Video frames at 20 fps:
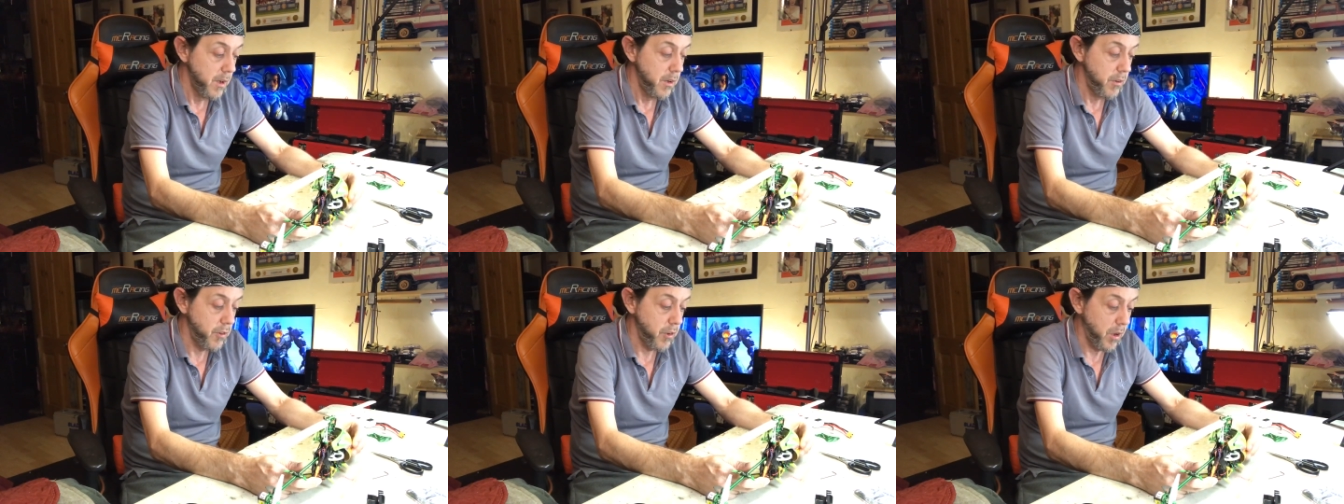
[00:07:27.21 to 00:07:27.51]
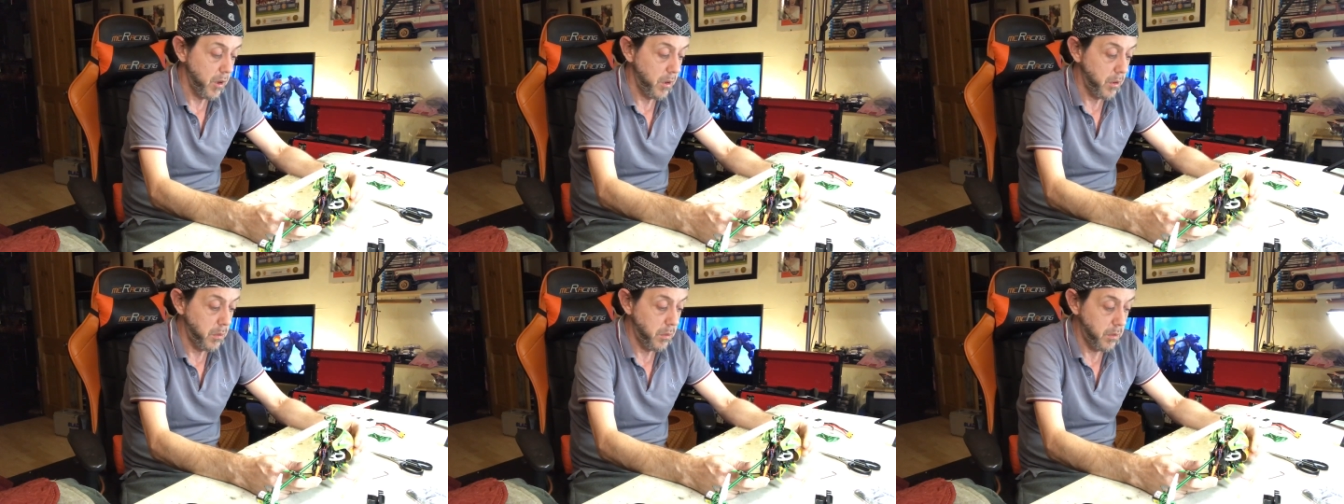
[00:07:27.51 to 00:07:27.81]

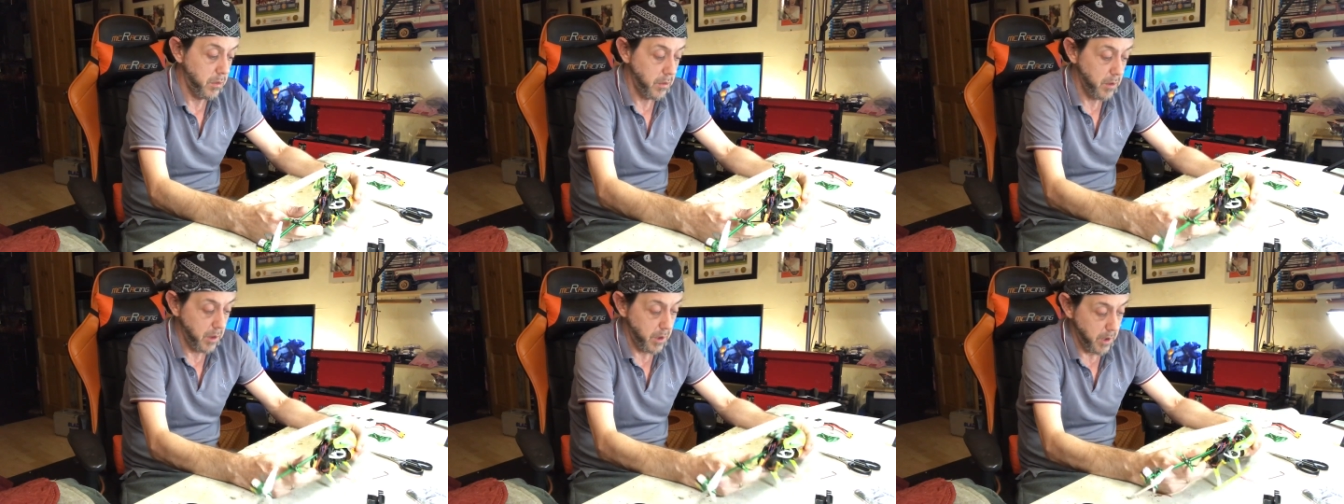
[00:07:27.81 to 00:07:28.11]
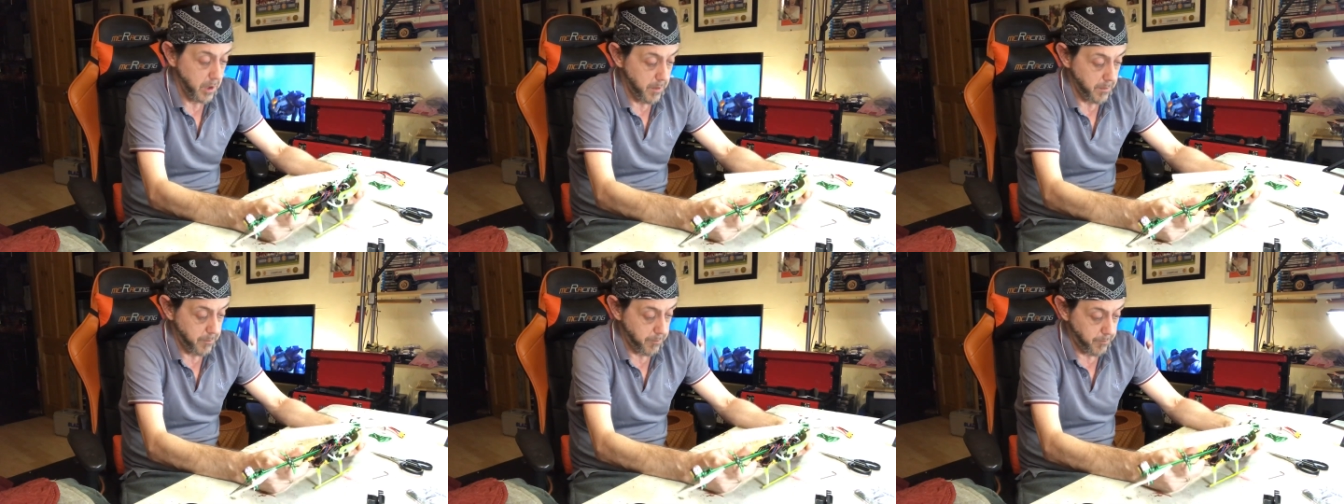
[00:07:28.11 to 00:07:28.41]
So
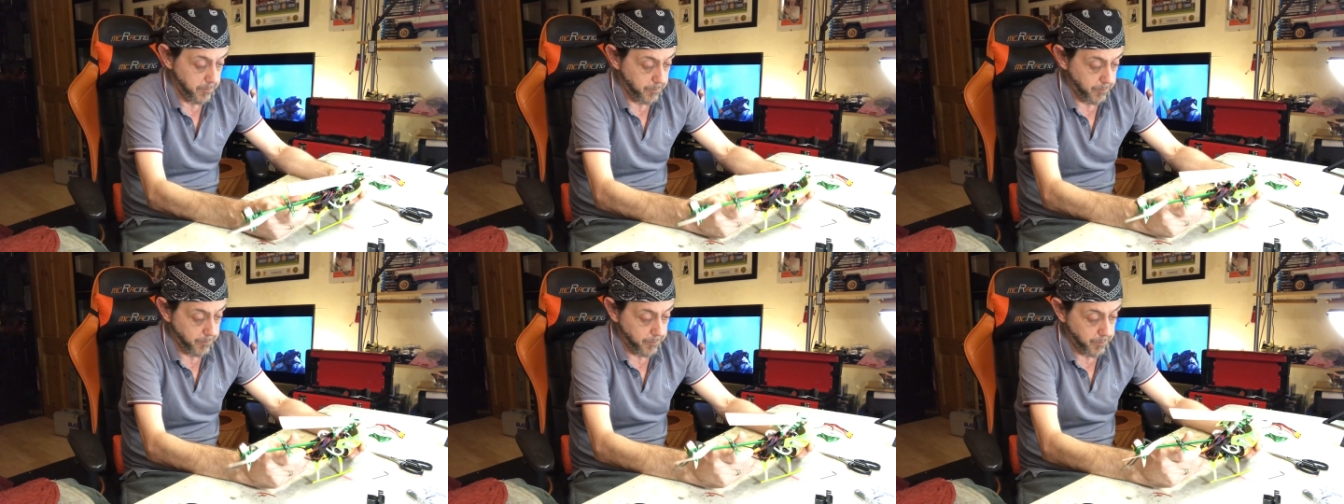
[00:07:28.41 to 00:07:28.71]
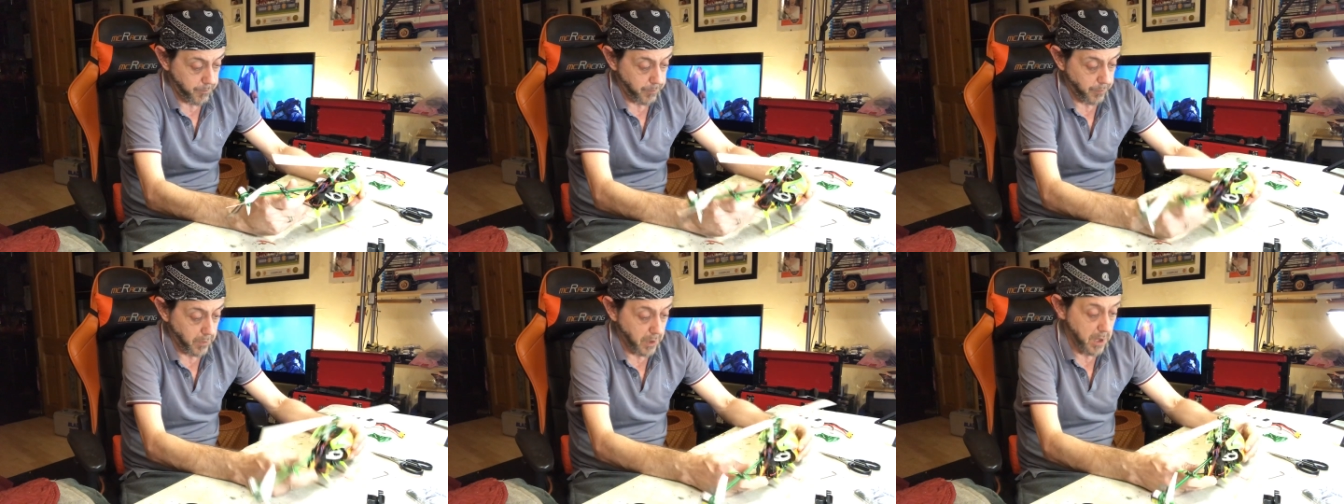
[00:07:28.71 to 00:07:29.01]

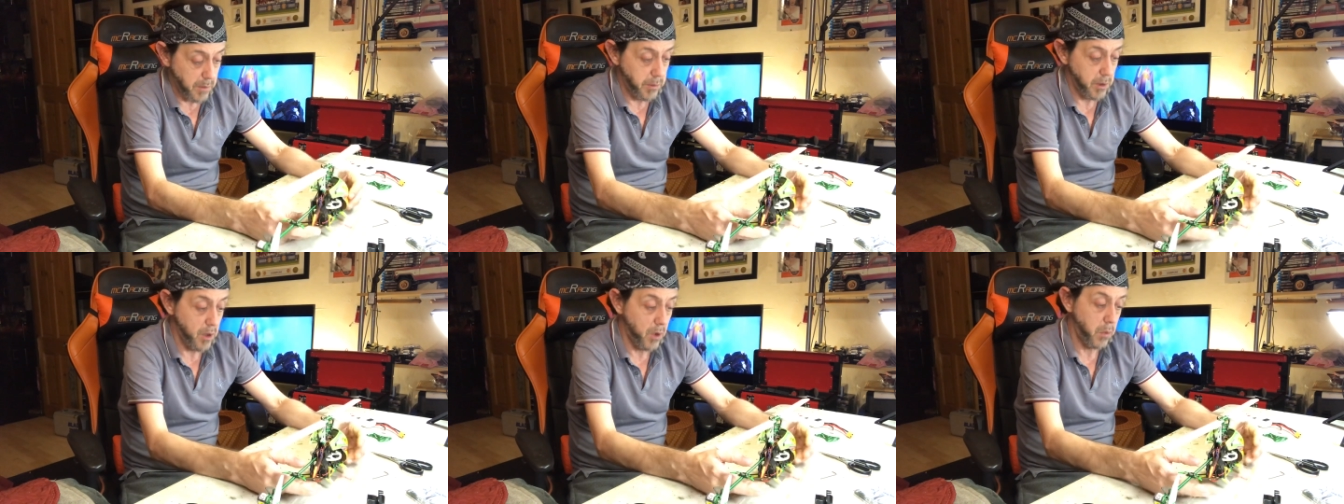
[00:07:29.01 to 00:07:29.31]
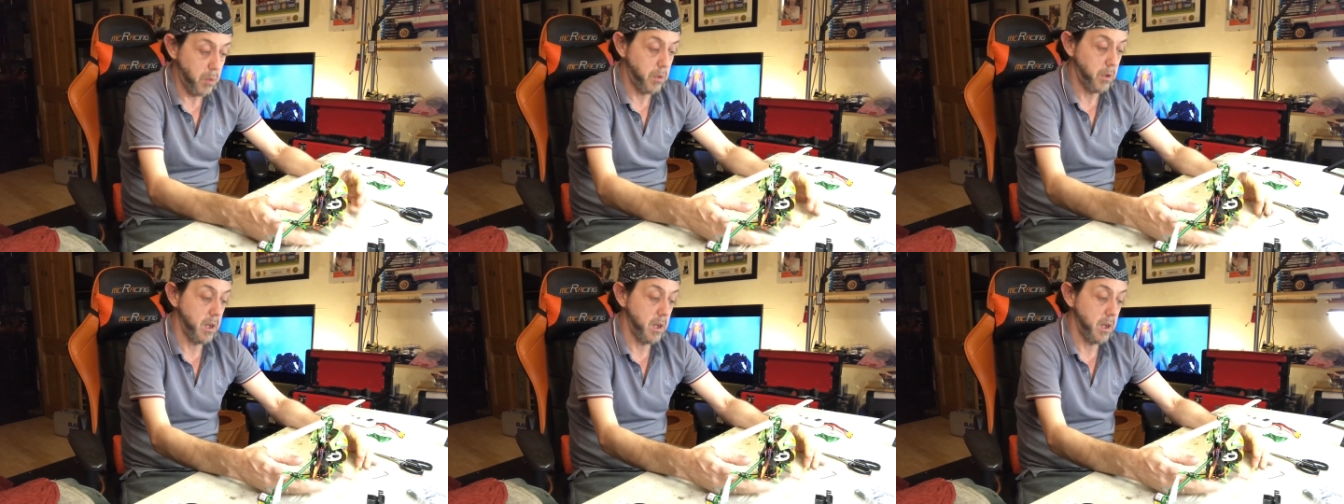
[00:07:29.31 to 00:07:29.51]
there we go.